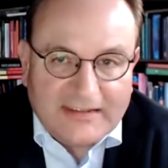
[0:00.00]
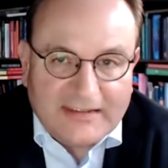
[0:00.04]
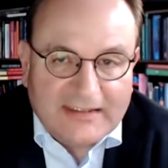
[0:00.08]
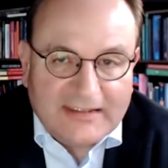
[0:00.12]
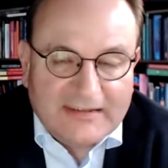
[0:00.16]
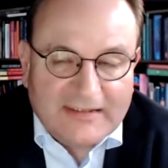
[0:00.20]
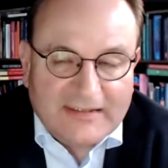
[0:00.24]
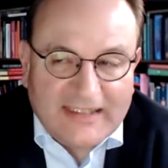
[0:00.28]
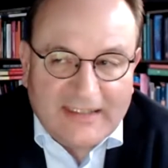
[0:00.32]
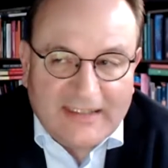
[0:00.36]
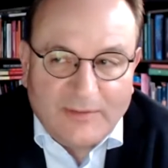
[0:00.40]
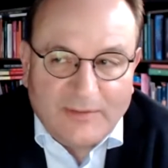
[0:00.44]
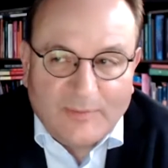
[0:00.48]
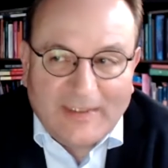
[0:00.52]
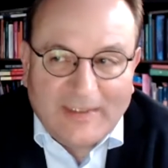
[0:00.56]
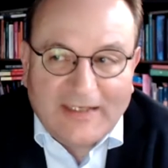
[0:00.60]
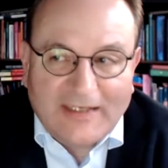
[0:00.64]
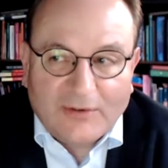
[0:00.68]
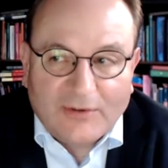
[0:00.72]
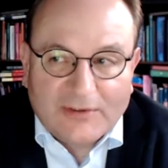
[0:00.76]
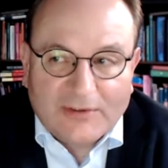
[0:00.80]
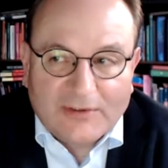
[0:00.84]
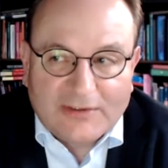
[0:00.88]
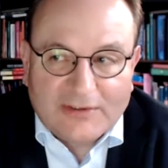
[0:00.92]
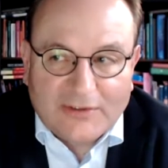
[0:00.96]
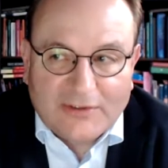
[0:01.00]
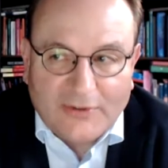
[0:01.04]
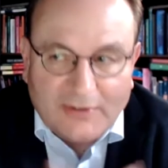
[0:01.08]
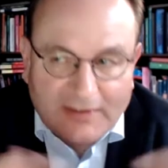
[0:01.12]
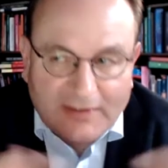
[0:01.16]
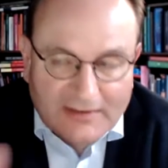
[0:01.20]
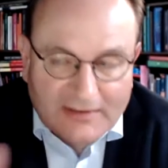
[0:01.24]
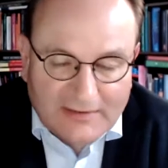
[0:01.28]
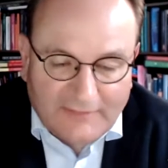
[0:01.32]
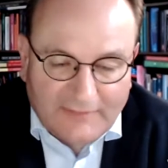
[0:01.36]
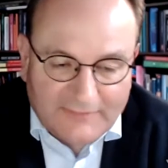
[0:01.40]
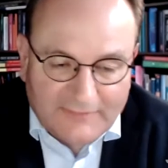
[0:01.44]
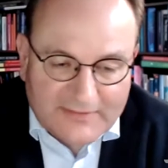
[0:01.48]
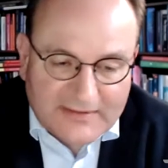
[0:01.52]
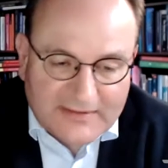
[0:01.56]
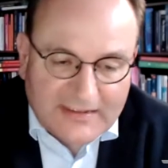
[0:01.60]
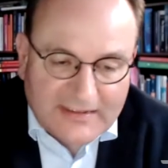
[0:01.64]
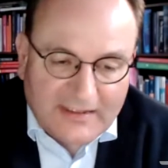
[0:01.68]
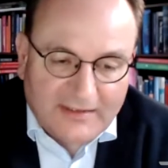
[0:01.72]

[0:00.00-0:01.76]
And, and when alternatives